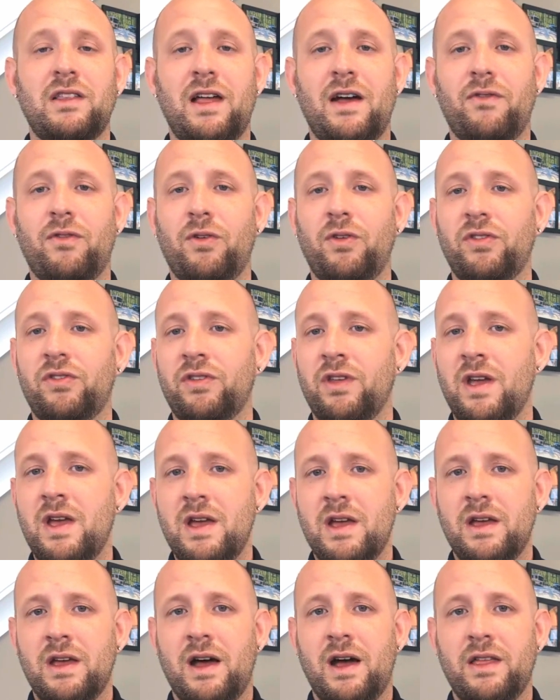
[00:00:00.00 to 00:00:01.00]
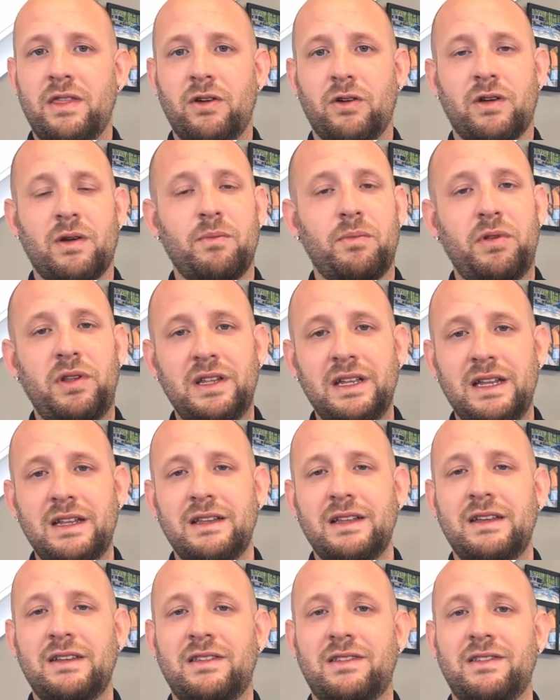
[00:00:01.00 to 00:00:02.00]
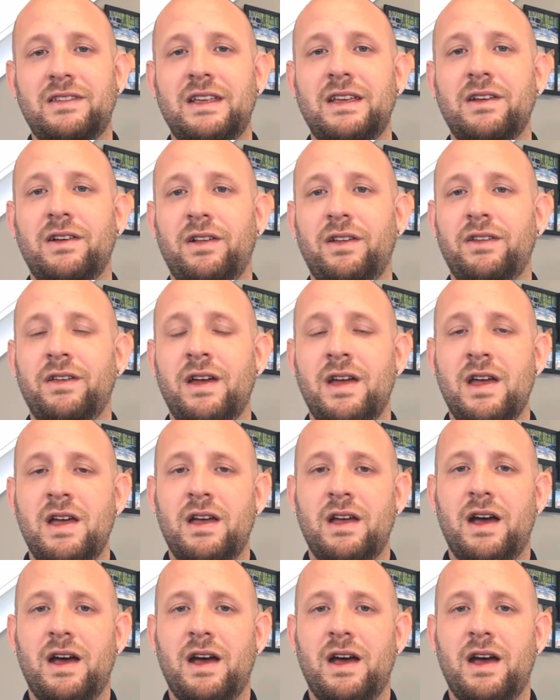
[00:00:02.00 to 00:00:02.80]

levels. They're completely sealed.